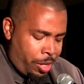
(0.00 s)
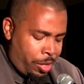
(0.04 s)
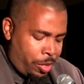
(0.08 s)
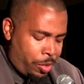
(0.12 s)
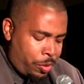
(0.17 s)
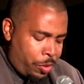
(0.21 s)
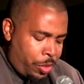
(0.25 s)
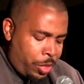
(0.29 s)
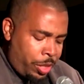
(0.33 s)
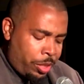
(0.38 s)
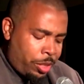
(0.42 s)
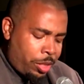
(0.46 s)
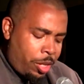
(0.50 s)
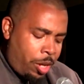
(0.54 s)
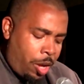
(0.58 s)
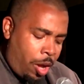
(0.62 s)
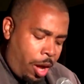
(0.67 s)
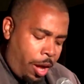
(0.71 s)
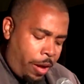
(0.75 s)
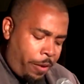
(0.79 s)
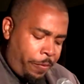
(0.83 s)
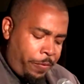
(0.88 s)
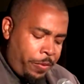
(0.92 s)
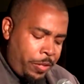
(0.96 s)
This
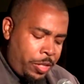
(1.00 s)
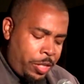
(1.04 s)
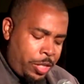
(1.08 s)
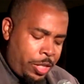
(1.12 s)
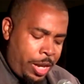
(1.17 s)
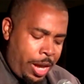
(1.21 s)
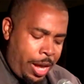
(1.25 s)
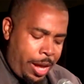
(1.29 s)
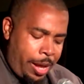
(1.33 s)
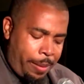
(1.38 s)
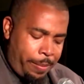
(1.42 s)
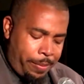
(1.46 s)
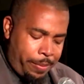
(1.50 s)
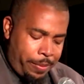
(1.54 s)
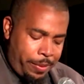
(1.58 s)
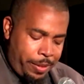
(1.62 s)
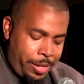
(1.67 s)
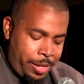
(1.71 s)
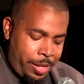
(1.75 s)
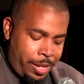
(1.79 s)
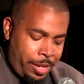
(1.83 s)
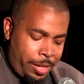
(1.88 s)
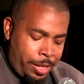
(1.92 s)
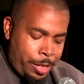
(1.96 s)
coffee shop
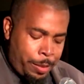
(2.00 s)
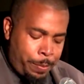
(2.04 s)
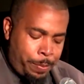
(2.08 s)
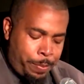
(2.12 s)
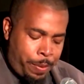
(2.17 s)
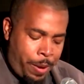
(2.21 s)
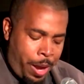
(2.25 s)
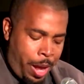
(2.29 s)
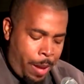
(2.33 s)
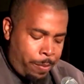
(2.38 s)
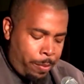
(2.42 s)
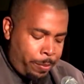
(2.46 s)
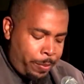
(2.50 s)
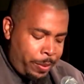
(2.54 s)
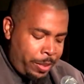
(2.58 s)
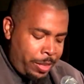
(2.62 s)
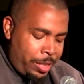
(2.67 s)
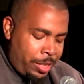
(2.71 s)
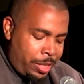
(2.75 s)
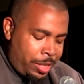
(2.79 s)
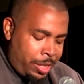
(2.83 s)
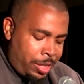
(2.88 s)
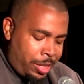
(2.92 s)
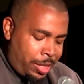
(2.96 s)
could probably
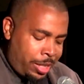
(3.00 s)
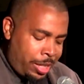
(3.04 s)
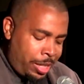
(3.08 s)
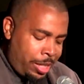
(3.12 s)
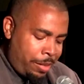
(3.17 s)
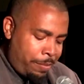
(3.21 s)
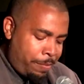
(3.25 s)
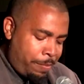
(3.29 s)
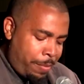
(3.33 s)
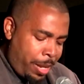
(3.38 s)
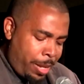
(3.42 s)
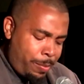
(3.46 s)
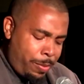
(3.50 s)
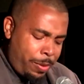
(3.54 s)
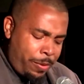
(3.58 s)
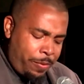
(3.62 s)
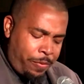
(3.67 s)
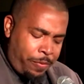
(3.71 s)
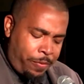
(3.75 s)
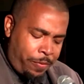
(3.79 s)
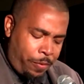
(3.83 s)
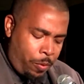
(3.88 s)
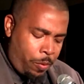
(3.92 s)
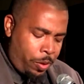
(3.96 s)
seat maybe
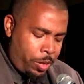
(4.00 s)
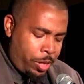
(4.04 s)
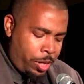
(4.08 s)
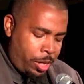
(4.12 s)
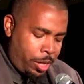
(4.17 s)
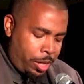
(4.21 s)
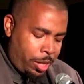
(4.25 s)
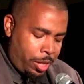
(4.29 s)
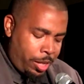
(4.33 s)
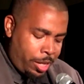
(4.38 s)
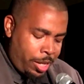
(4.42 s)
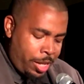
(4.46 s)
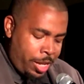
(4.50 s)
40.